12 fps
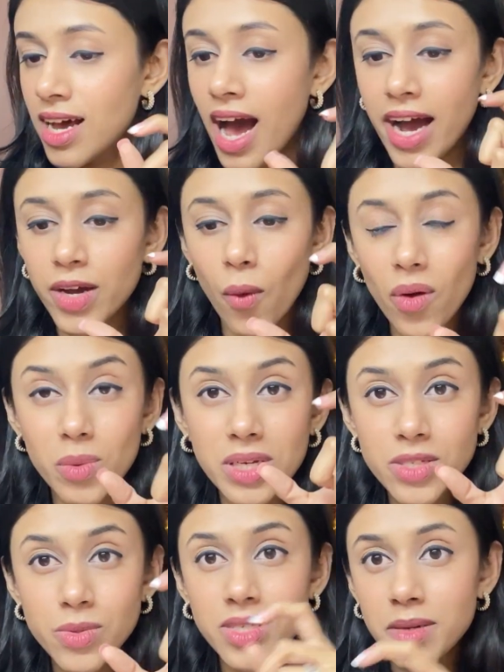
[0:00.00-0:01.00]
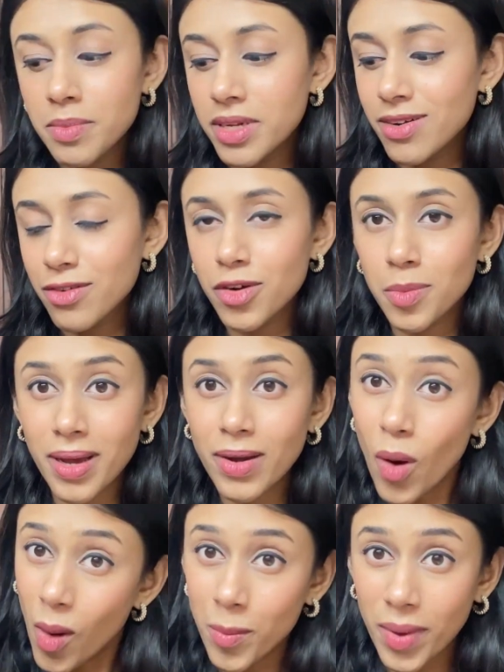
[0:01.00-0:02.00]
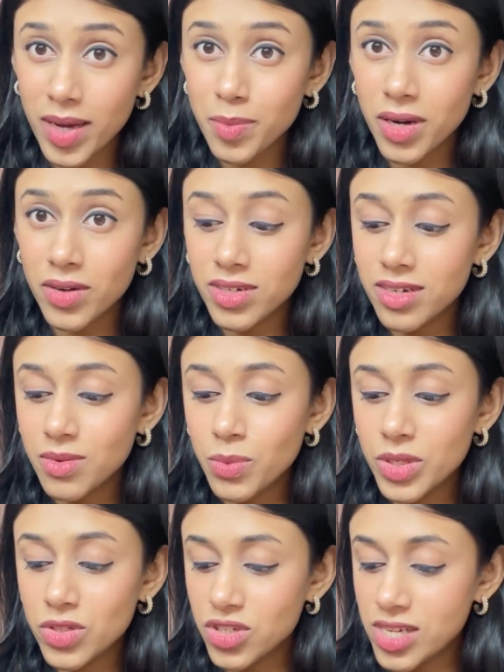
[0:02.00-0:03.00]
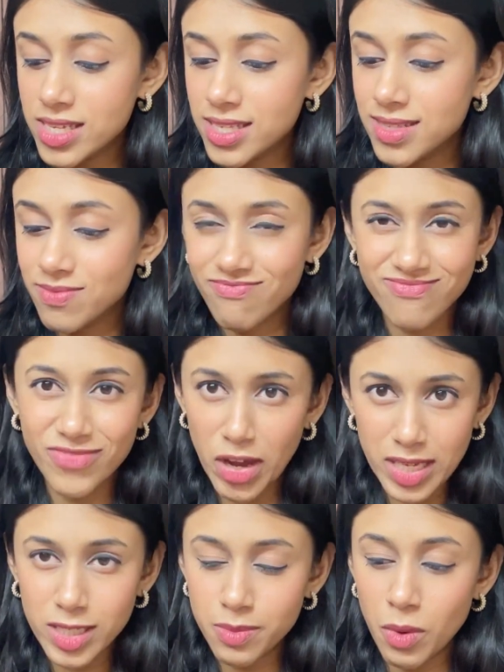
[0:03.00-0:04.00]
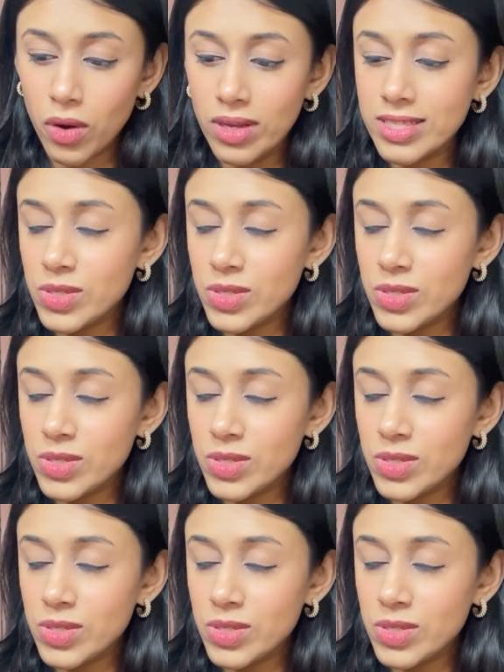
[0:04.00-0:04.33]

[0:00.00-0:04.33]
I always use the mirror from my compact powder, which is very small.